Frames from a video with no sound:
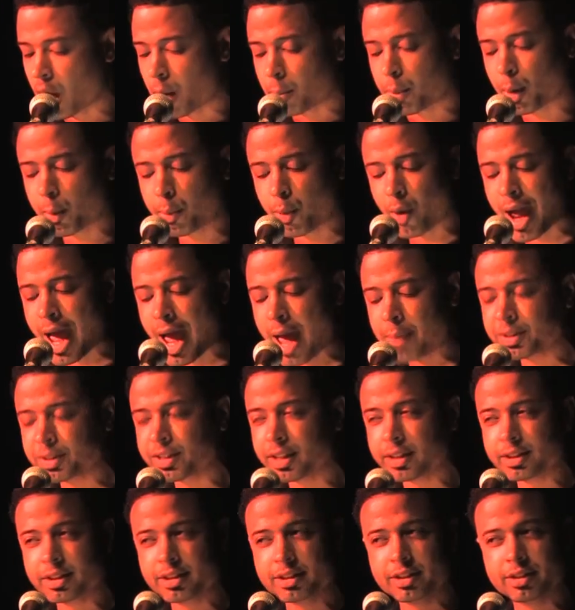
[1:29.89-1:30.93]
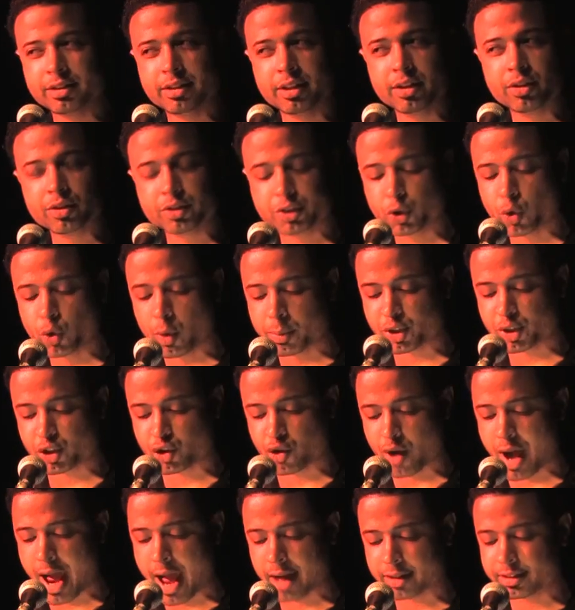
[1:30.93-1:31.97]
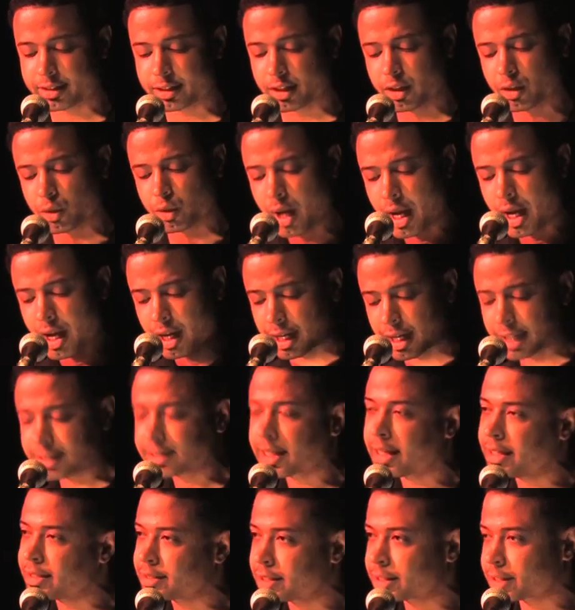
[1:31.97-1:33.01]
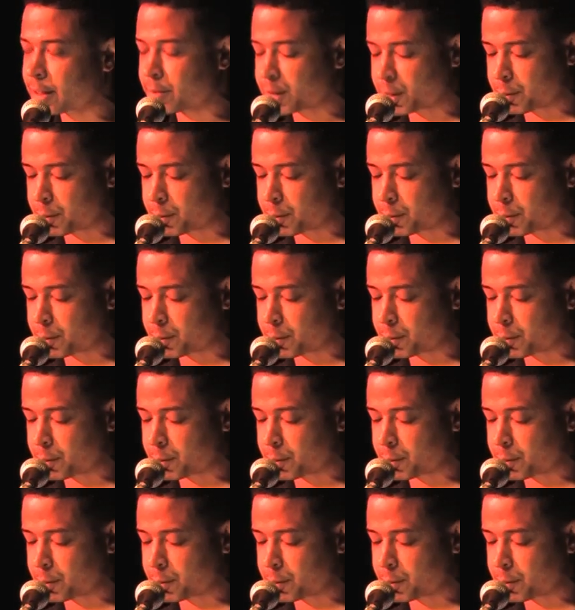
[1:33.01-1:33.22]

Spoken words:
But perhaps this is still too abstract, so let's get into some